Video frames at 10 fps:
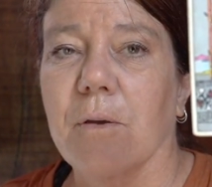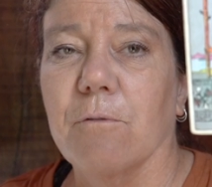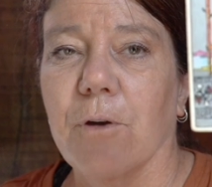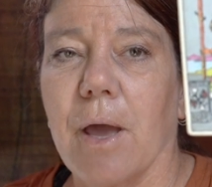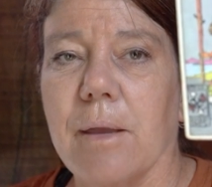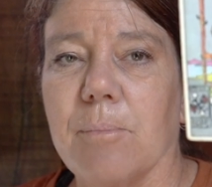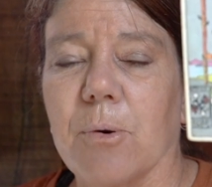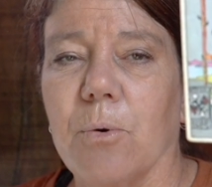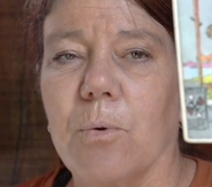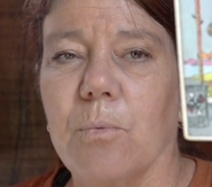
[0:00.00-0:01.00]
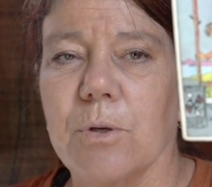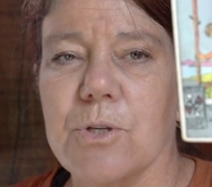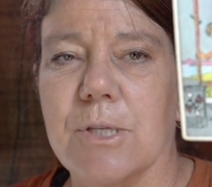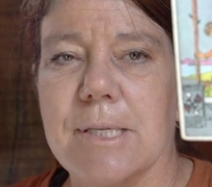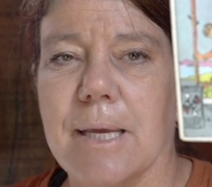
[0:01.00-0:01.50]
for April,
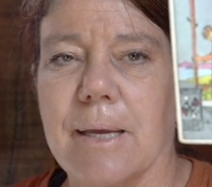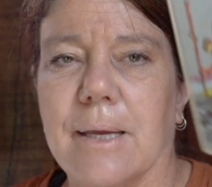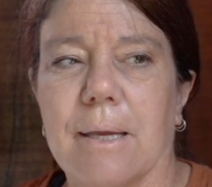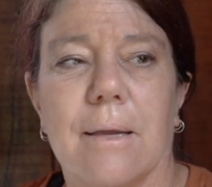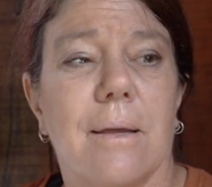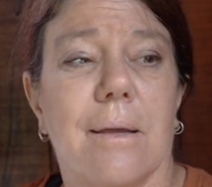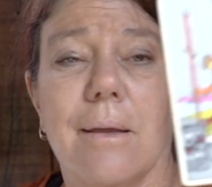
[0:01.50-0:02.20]
which is saying,